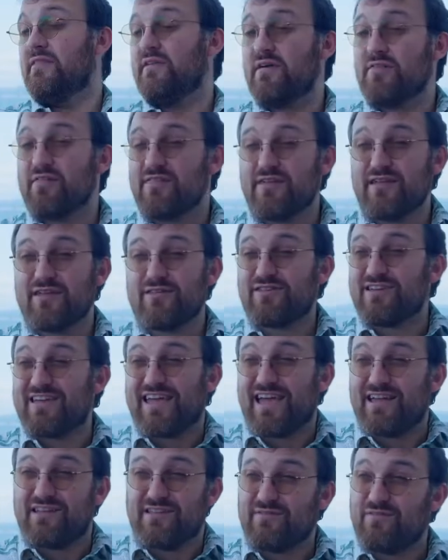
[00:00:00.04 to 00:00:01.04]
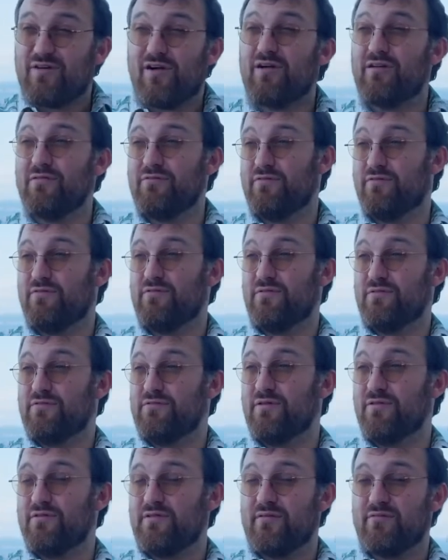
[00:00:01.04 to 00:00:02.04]
The other thing is you can't evolve if
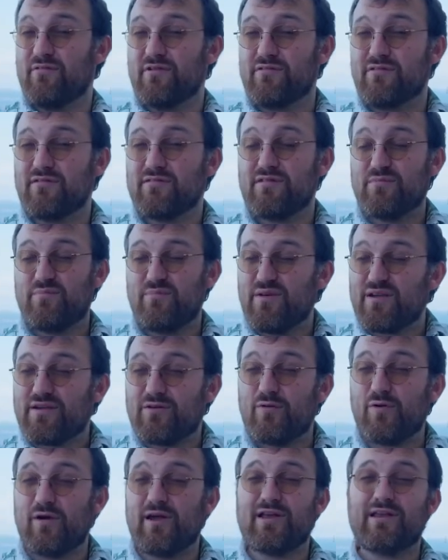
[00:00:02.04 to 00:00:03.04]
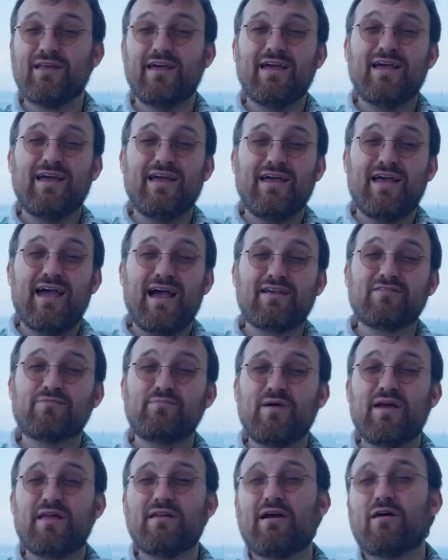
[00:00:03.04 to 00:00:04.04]
there's no governance system. Bitcoin has
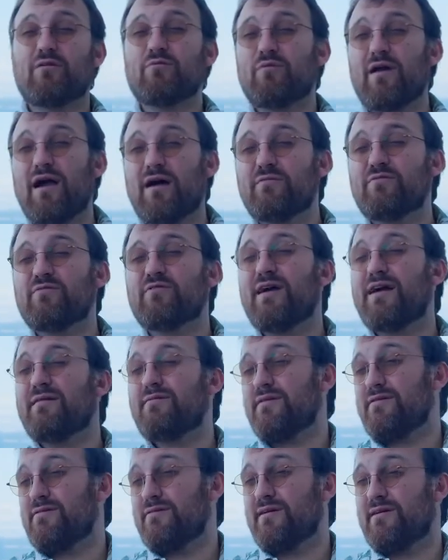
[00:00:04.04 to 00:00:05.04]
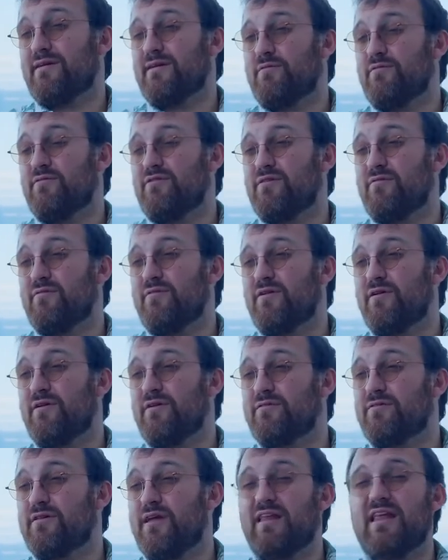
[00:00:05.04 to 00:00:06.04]
been around for everything. It was the first.